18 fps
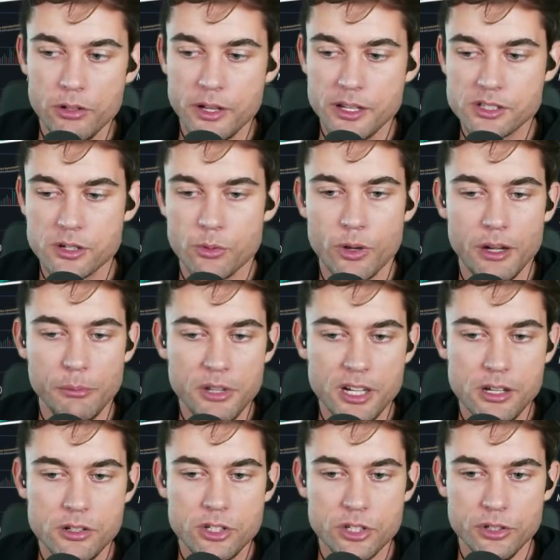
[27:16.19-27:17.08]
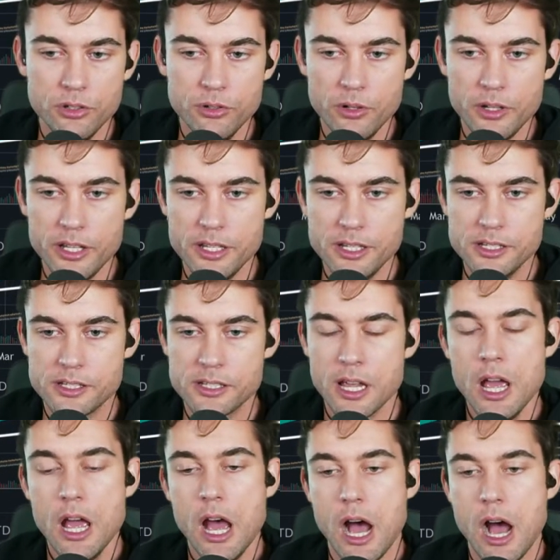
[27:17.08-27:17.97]
And so what I'm going to do is
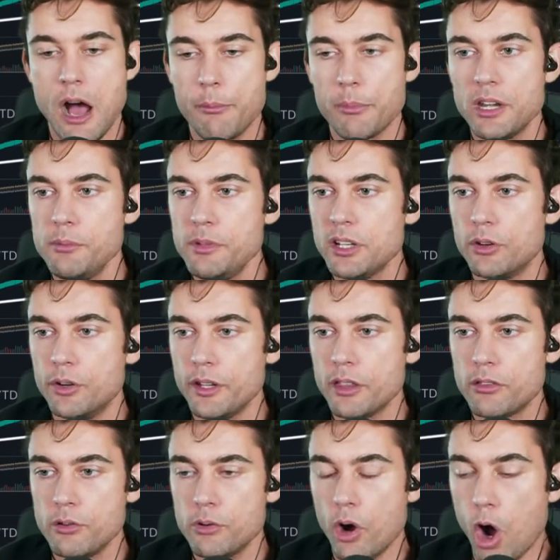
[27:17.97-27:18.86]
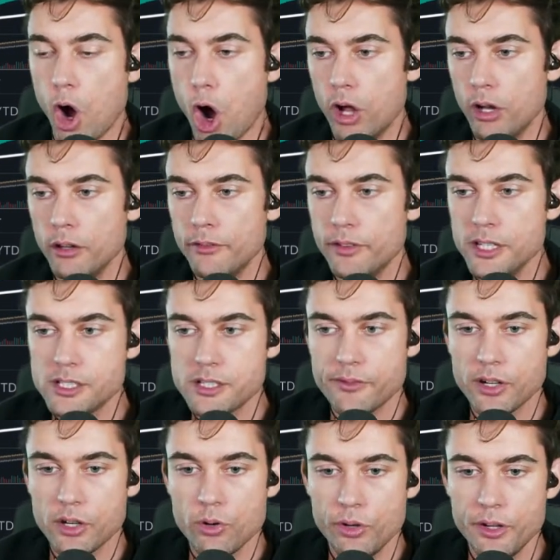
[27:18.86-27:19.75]
I'm going to be going through all of these
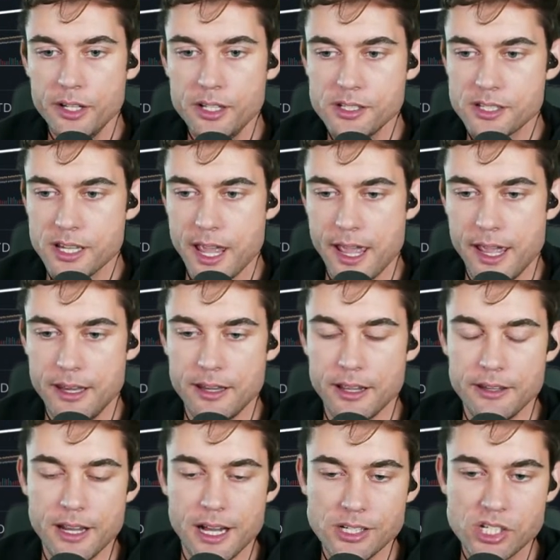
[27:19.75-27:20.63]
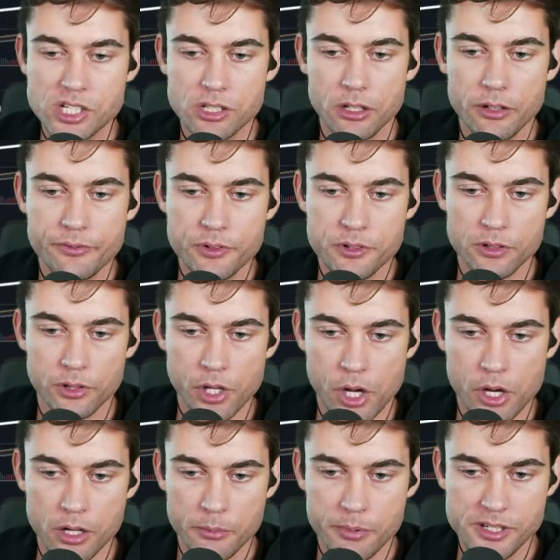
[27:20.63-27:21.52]
different coins, and not just look for
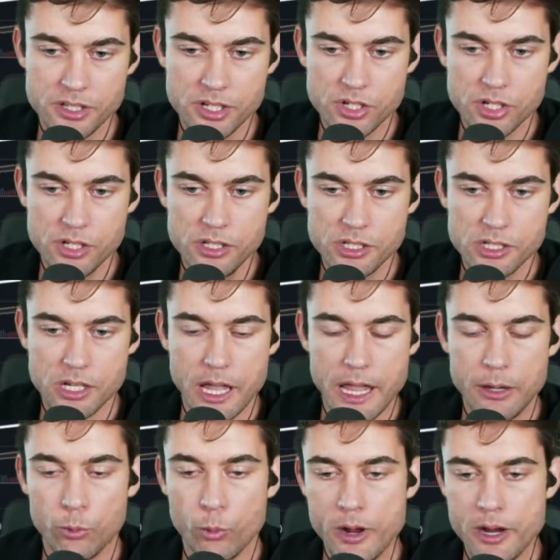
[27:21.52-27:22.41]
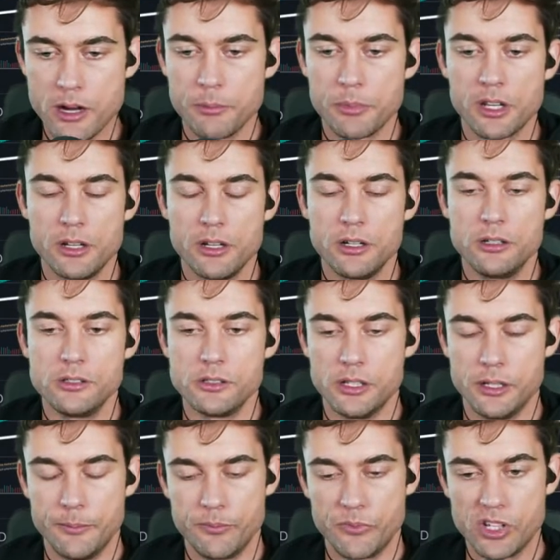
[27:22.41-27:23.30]
long positions and where I'm going
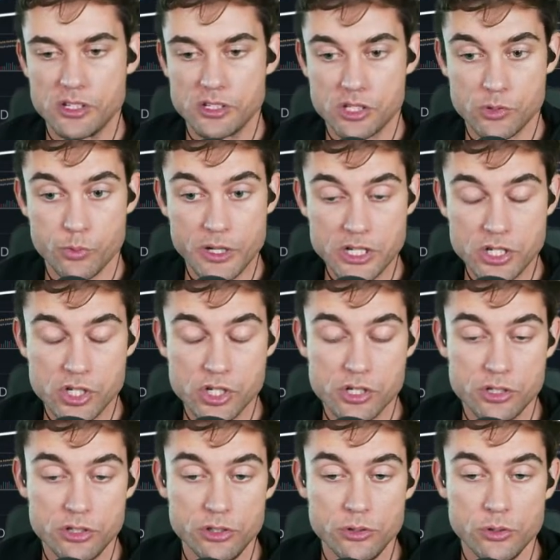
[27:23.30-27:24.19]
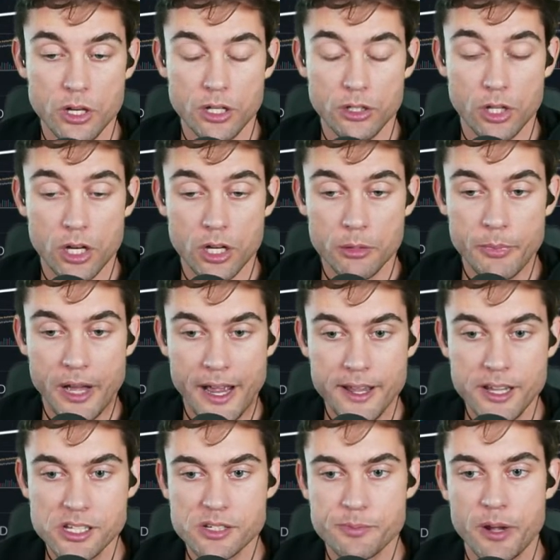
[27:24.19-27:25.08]
to switch to a long
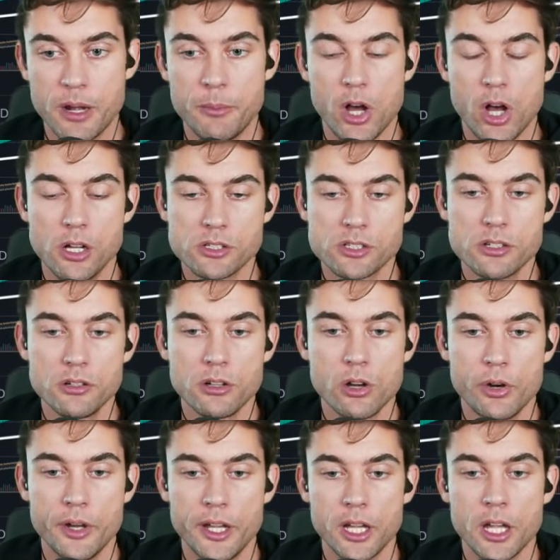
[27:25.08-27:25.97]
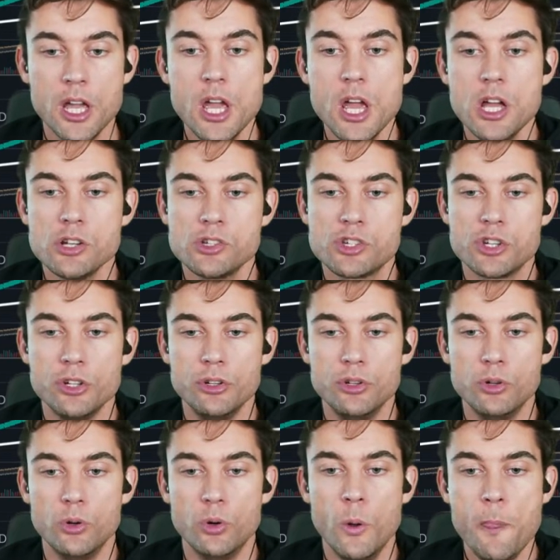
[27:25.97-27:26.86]
bias, but I'm also going to